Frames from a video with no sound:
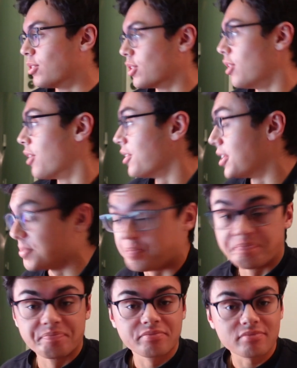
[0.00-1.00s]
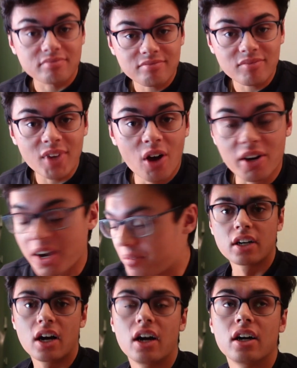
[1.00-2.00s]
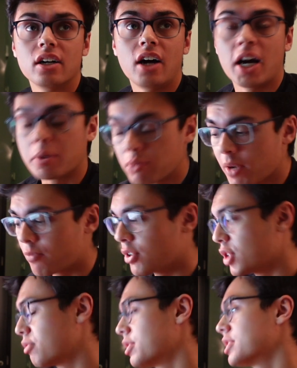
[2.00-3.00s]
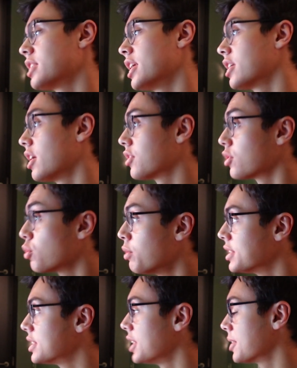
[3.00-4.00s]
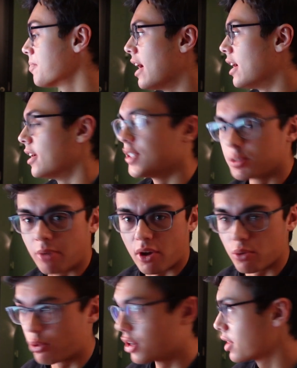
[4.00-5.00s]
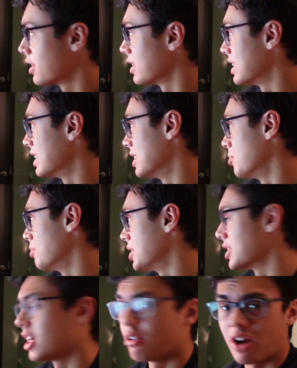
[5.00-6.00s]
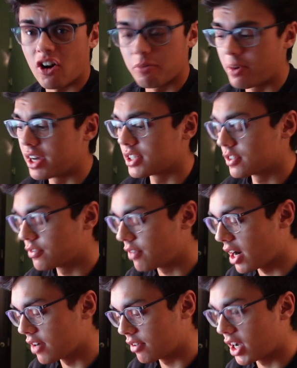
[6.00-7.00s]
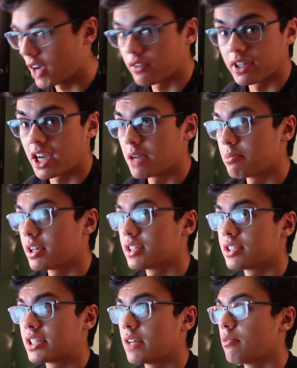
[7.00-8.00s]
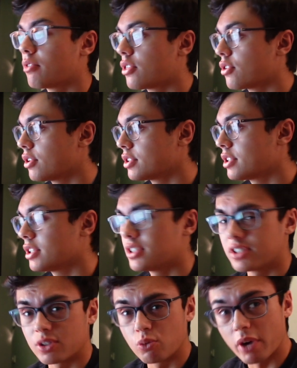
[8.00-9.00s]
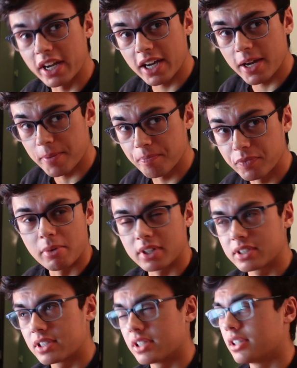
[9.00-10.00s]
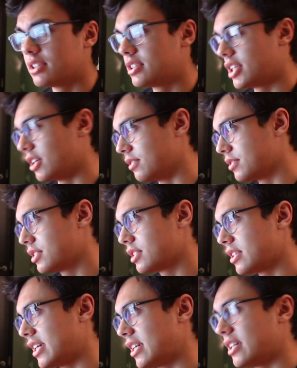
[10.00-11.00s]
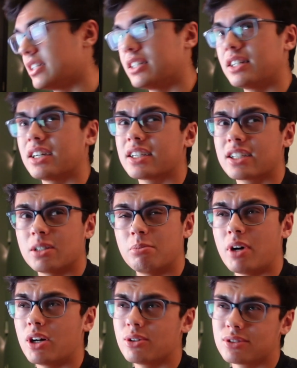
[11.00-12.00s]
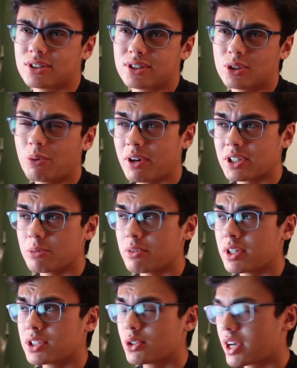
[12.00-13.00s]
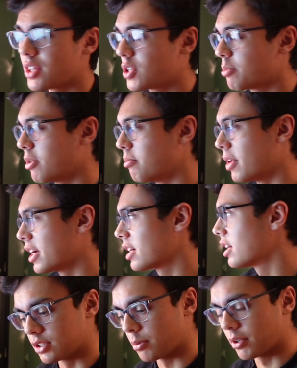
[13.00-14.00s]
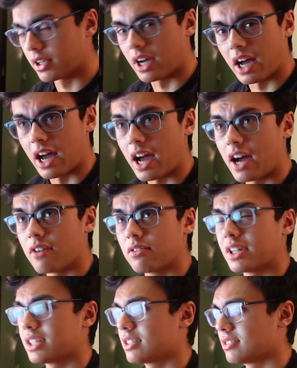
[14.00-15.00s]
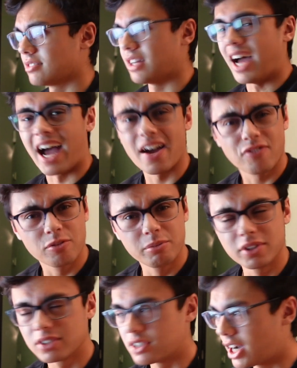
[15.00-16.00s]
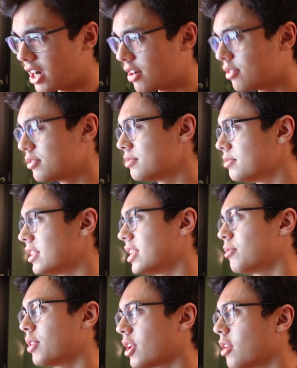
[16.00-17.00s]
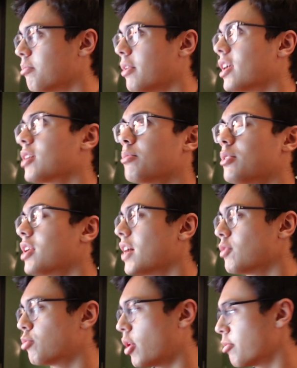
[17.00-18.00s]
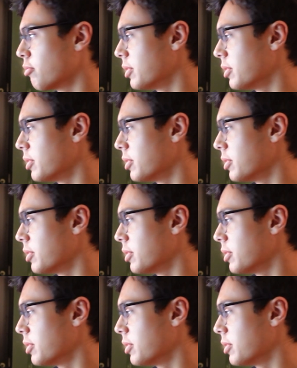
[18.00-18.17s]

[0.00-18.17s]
that was a long yawn. Okay, I prepped for the quiz, I got the quiz done, and I did some other work. It is now 5:30, and I have a game at 7:30. It's an away game, but it's still in Delft, and I need like about 20 minutes to get there by bike. So I'm gonna have like half a meal now, and then when I come back, I'm gonna have a proper